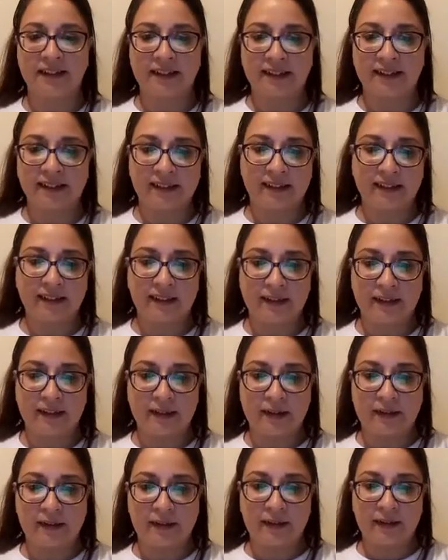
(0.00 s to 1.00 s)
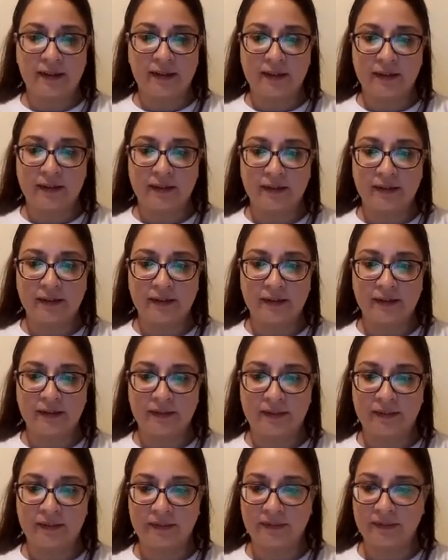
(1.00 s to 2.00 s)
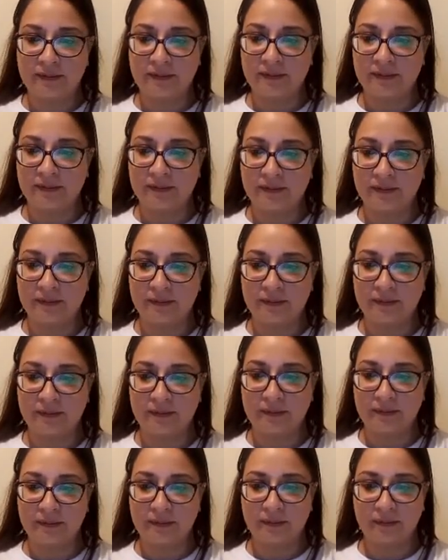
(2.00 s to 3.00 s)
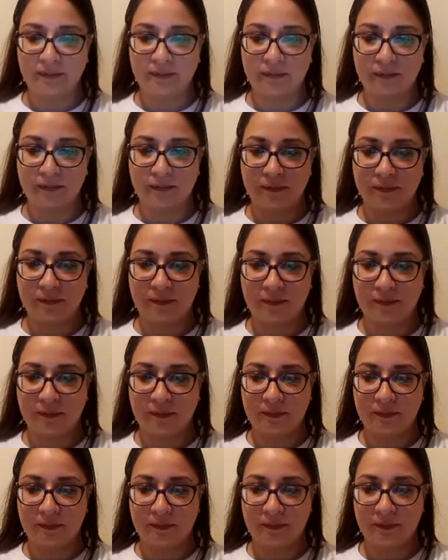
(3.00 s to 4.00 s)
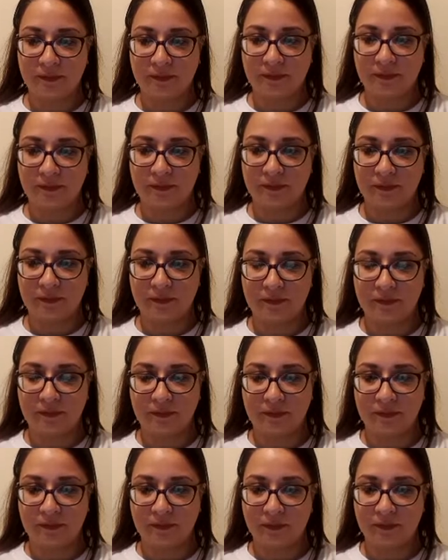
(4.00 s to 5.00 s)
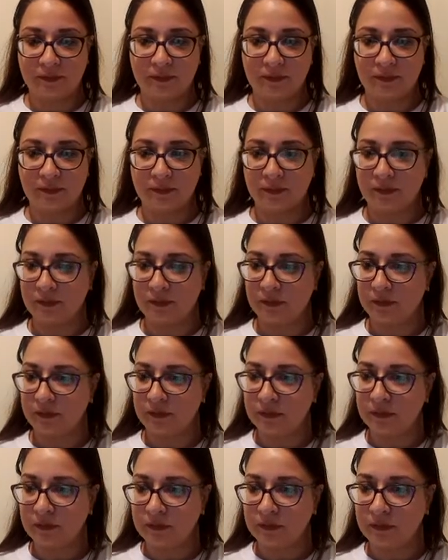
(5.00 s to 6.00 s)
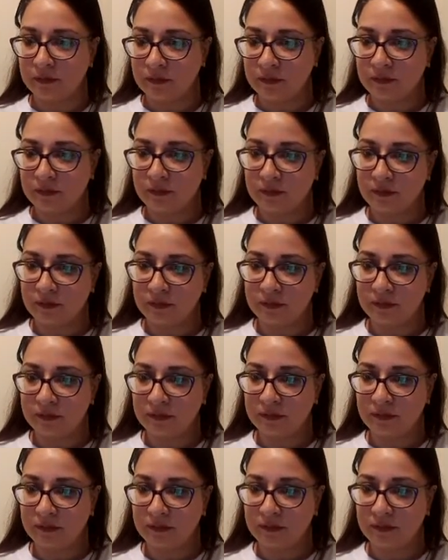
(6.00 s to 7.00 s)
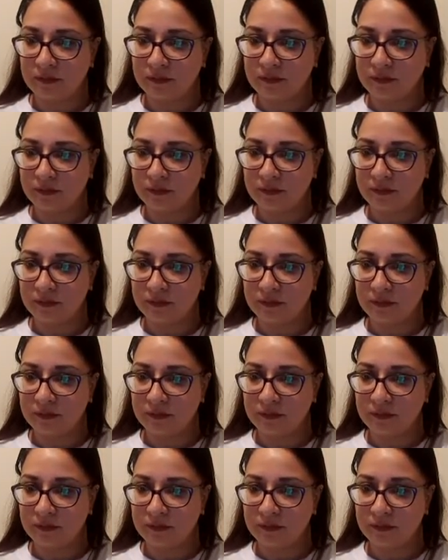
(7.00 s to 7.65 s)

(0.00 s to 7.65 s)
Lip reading: Nothing is said.